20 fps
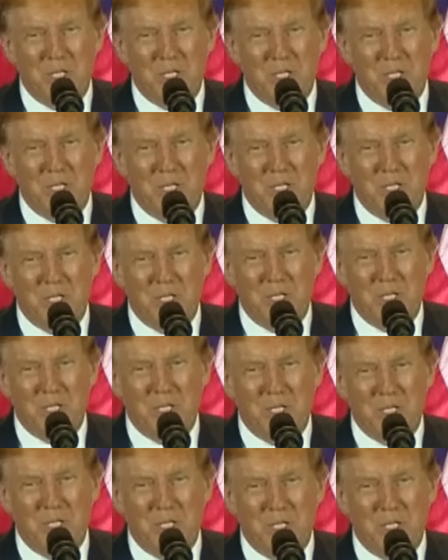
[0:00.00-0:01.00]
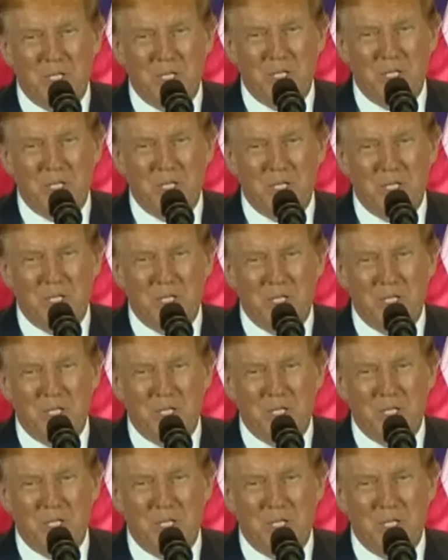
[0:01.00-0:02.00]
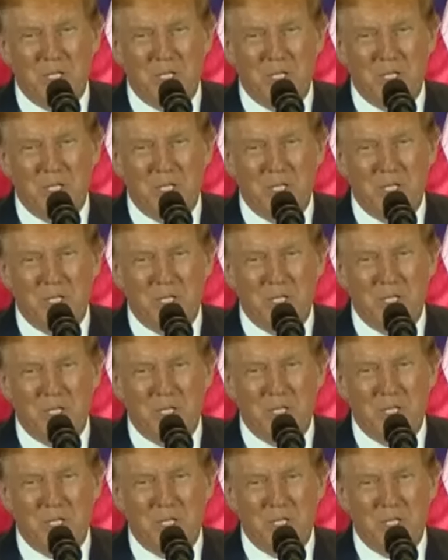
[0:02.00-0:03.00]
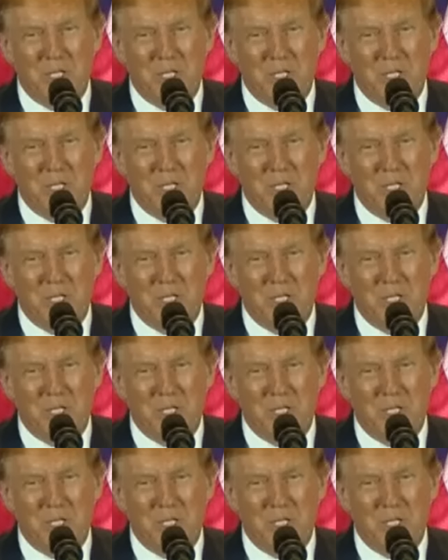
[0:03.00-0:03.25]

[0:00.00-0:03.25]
(not speaking)